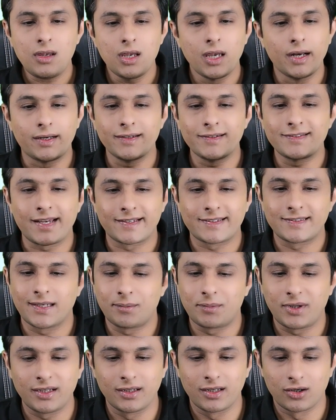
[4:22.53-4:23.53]
it is
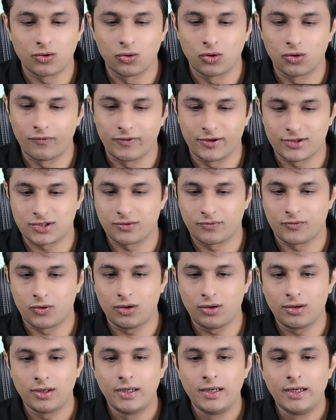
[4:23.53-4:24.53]
accepting the code first of
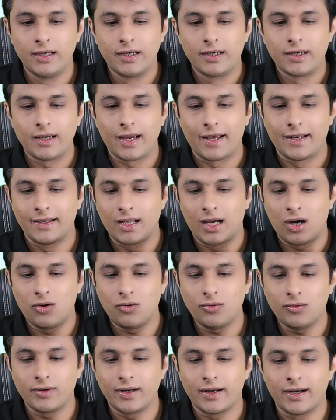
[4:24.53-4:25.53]
all. And
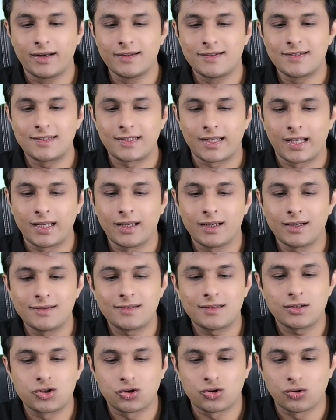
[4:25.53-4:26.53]
now it is telling
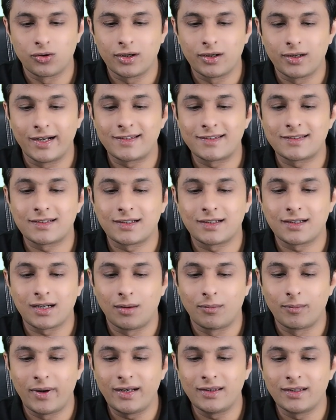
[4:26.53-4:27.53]
us, sure, let's
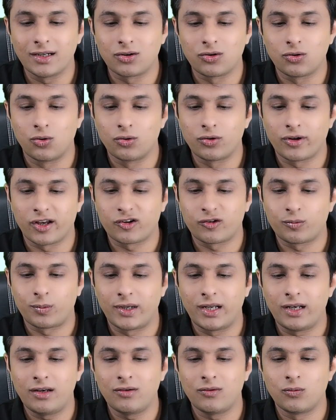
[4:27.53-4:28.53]
comment the code to
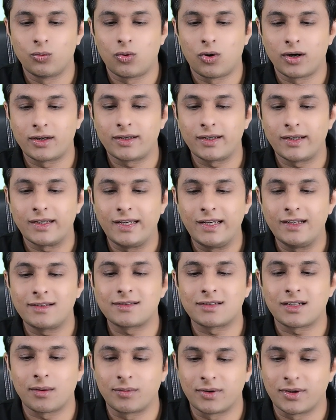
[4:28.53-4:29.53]
explain what each
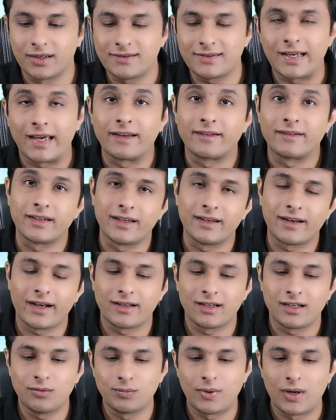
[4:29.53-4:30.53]
step does and
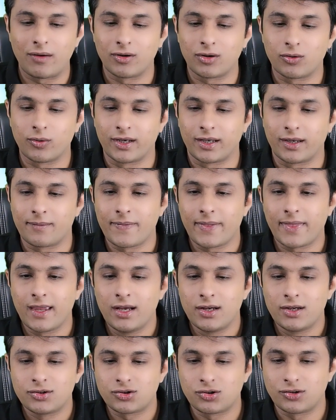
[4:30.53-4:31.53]
rewrite in Power Query.
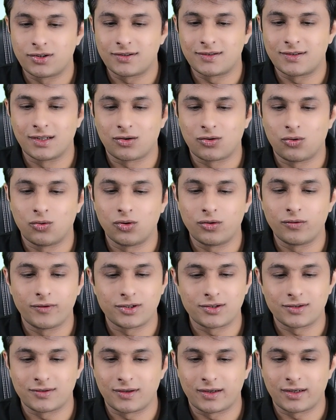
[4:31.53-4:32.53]
So this is the code
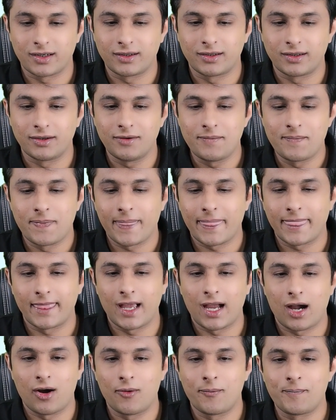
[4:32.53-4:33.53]
which is written here
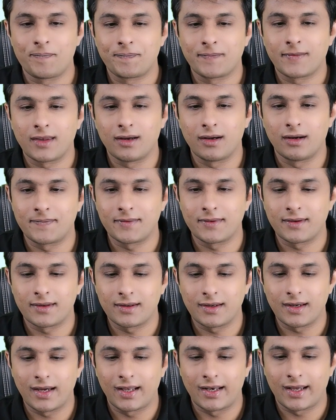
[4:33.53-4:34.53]
now
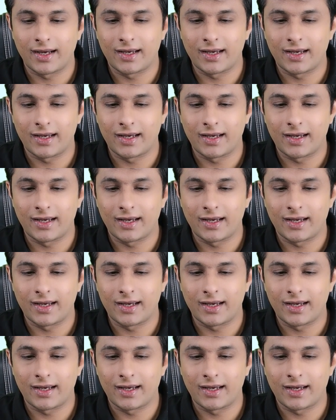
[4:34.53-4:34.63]
and